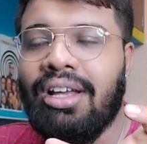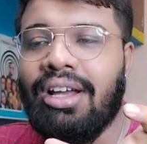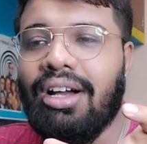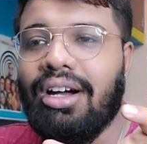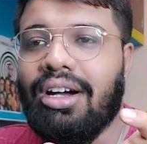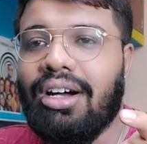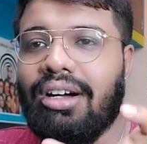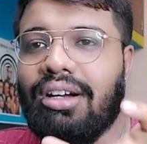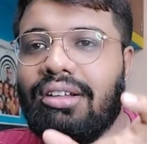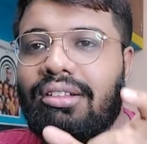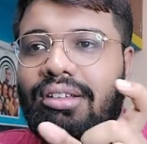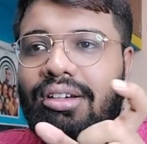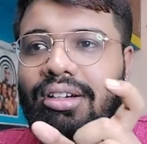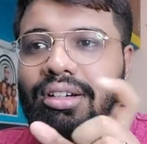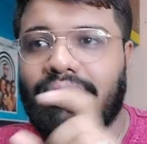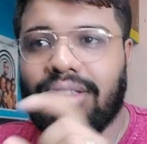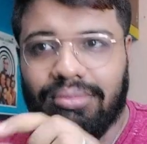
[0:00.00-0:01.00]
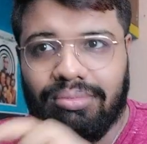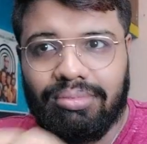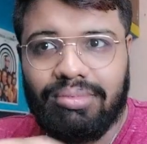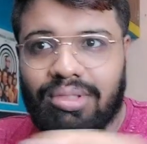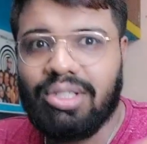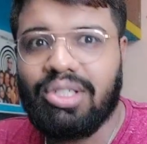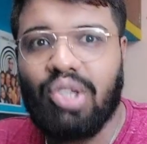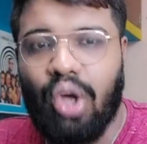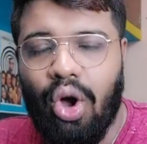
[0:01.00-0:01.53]
the
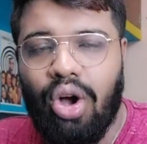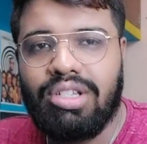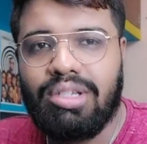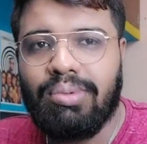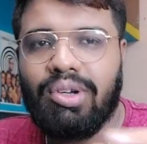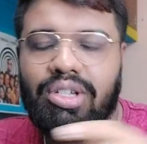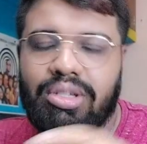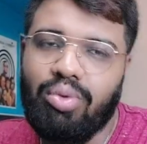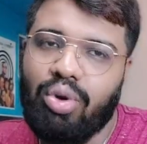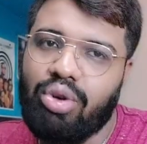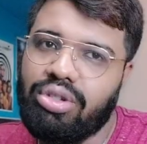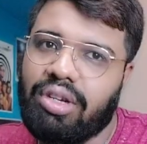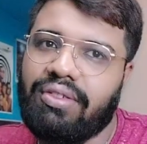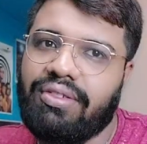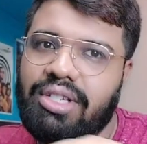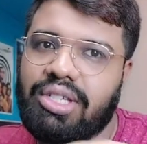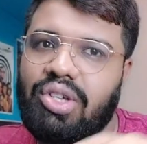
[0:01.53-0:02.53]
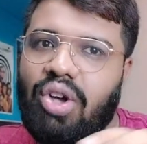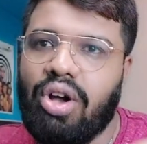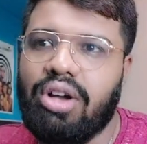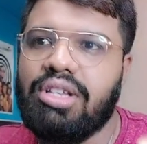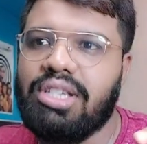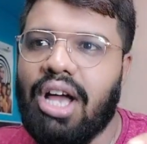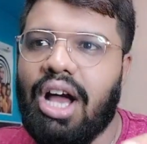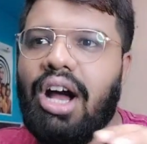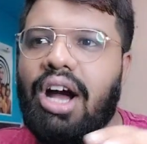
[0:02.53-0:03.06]
songs, because most of her
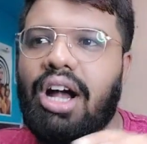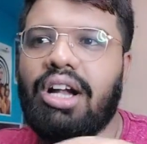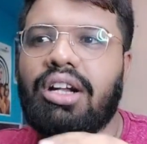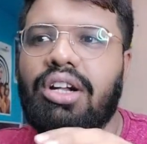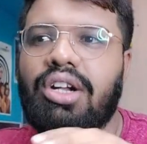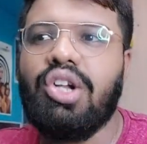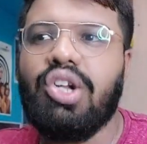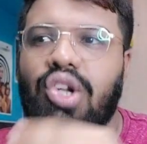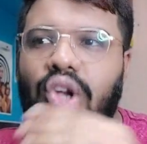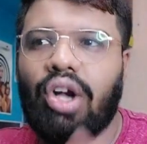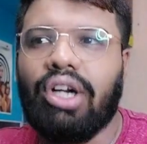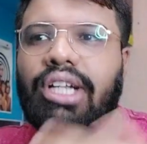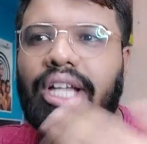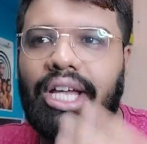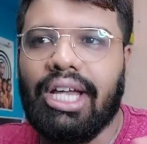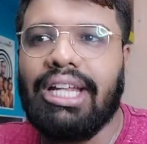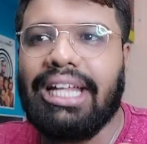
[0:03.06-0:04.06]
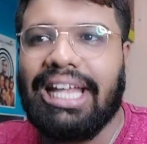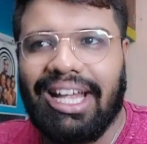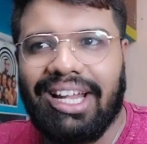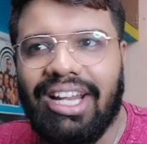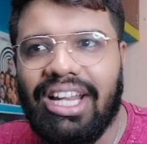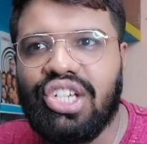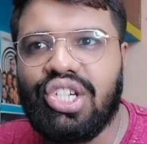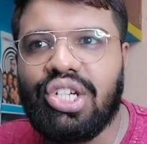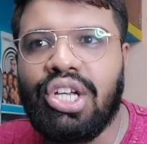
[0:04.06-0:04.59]
songs are not in
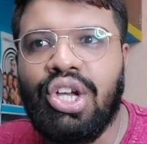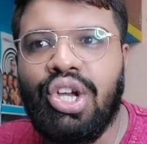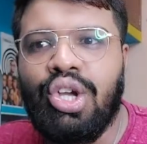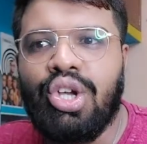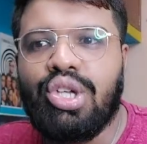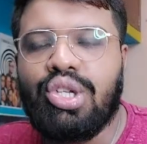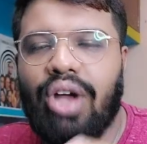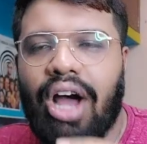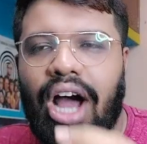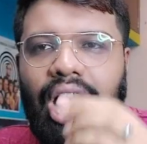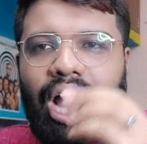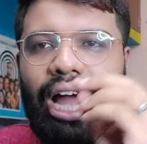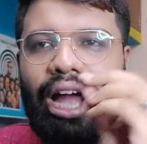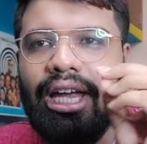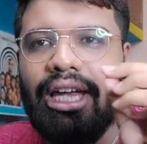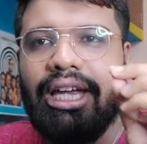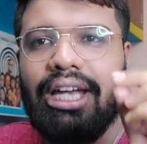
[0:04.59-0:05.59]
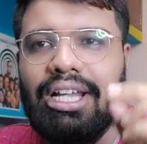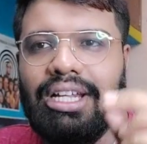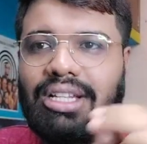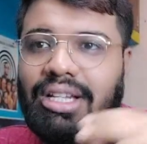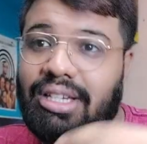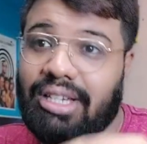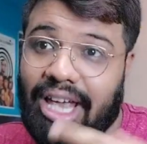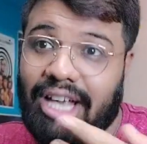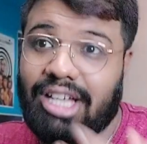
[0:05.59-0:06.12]
English, so it
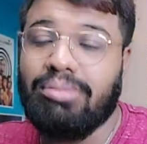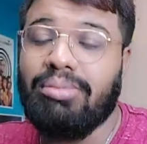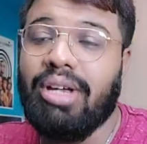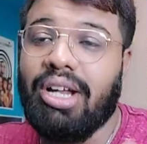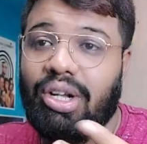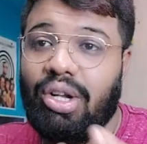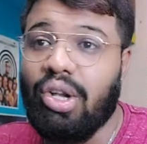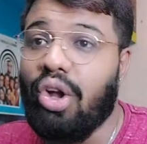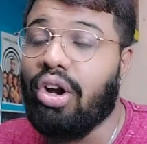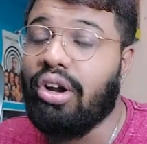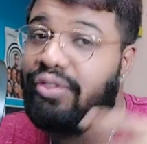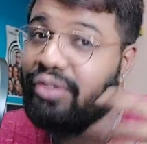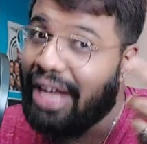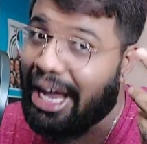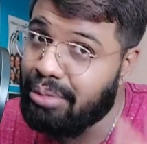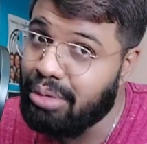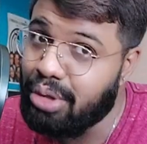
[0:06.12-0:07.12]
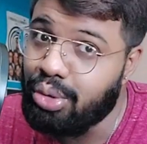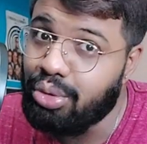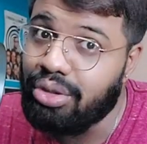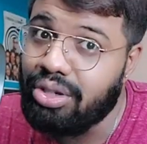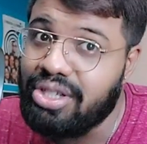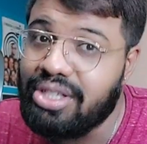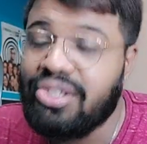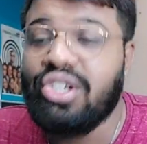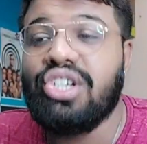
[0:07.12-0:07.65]
takes me a lot of time to do the
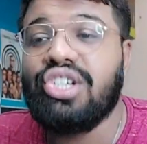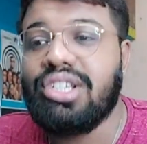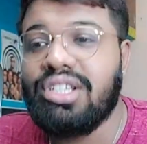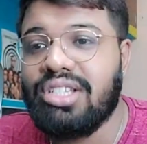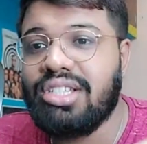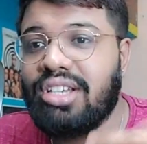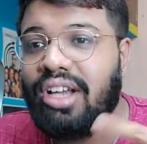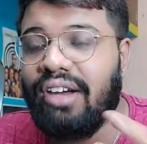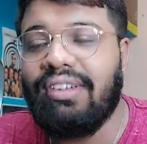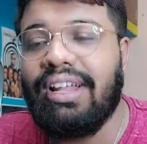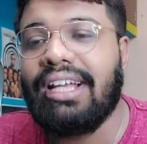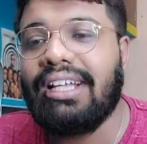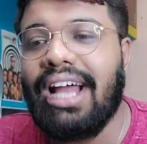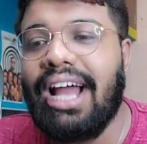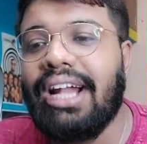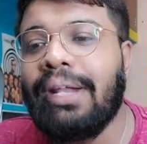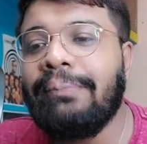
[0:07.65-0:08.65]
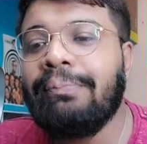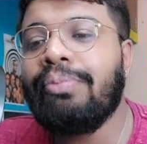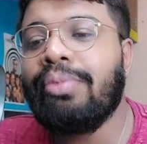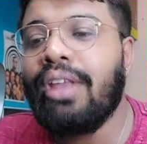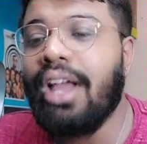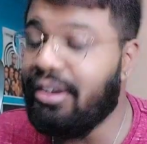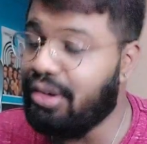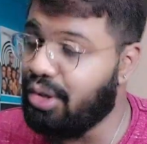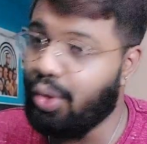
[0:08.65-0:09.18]
research and stuff like that.
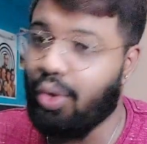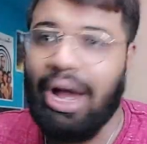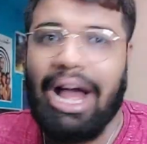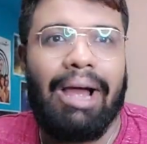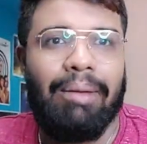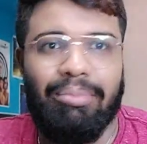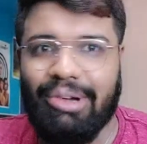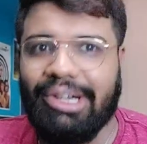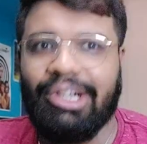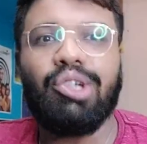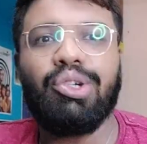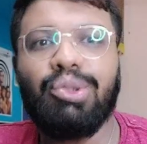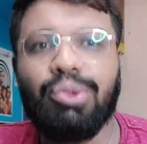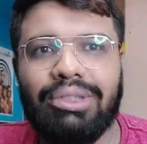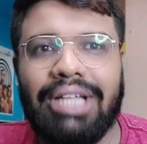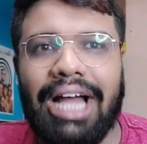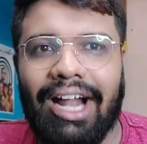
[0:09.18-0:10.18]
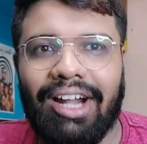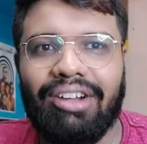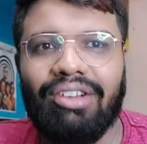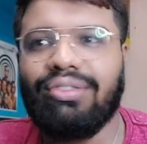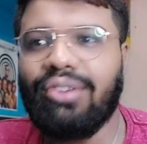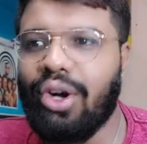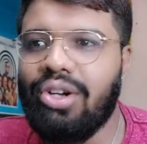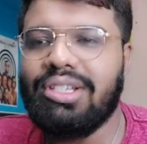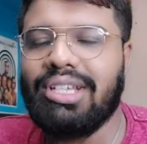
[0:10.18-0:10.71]
Though I'm ready to do that,
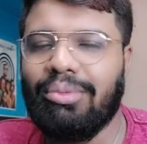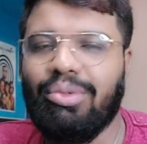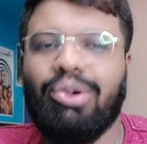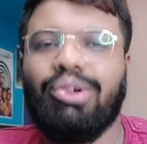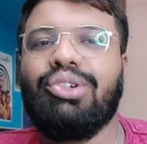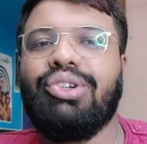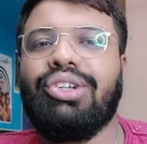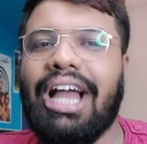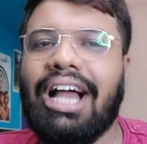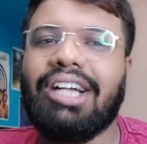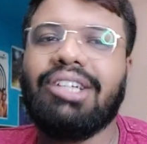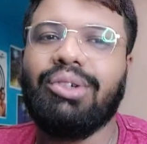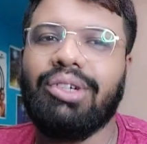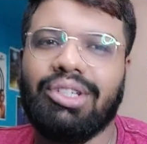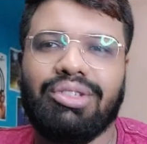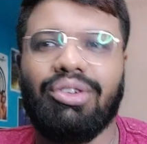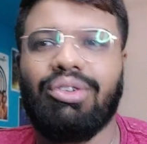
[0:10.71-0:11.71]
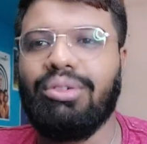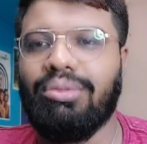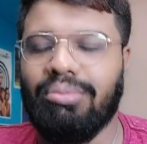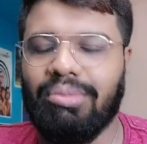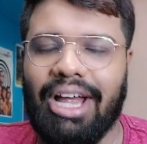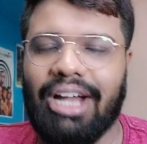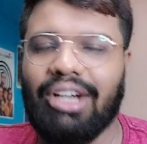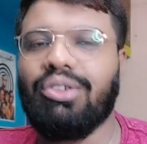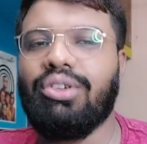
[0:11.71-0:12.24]
of course I'm going to react to it, so
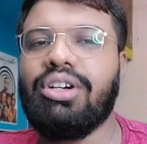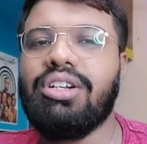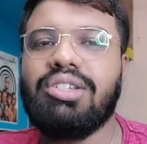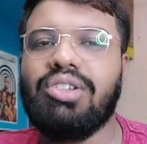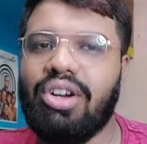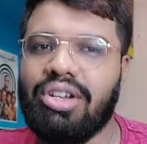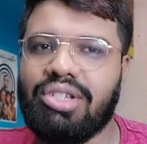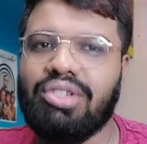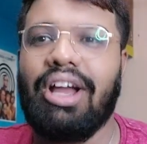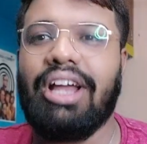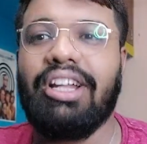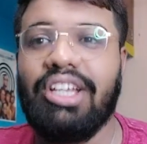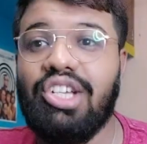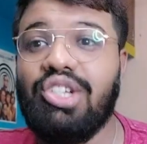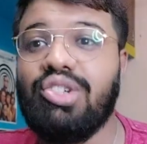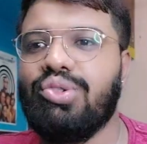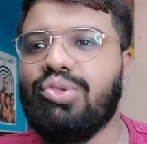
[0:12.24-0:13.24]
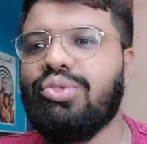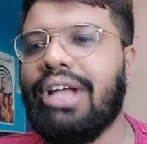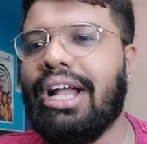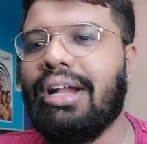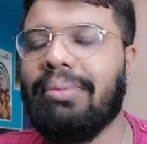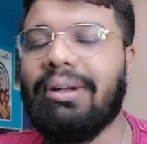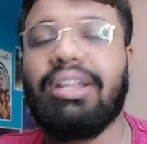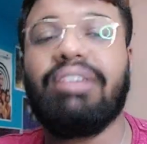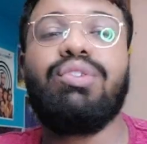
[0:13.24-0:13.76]
react to her songs, so I need to do
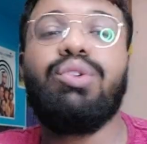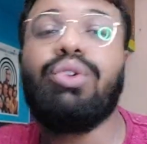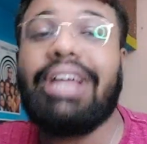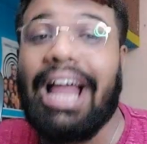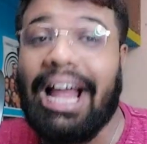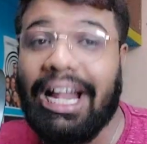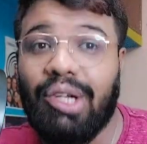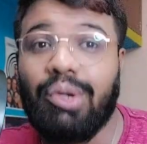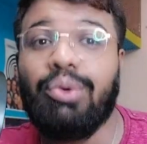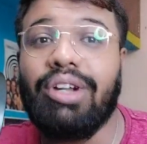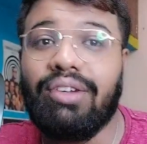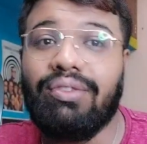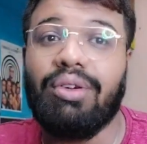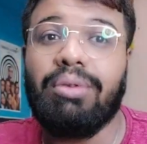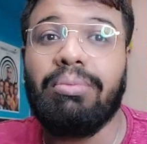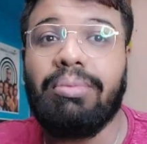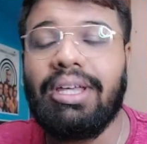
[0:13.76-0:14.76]
that. But if you can do it for